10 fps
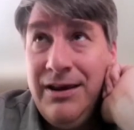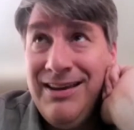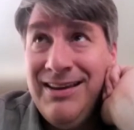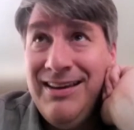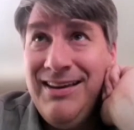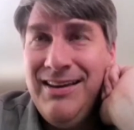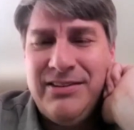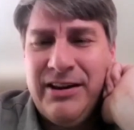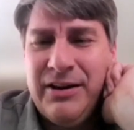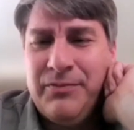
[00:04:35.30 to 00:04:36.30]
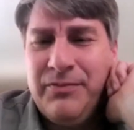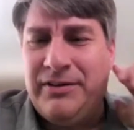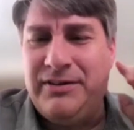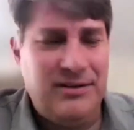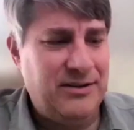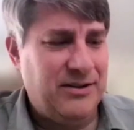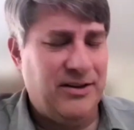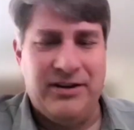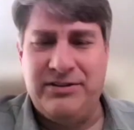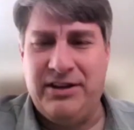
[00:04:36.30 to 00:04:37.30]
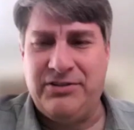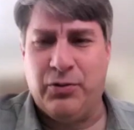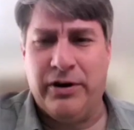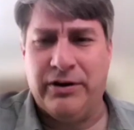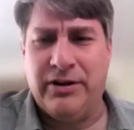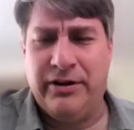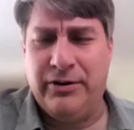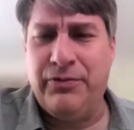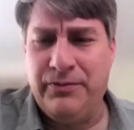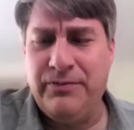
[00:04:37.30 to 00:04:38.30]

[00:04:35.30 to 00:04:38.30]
it's like a test run, kind of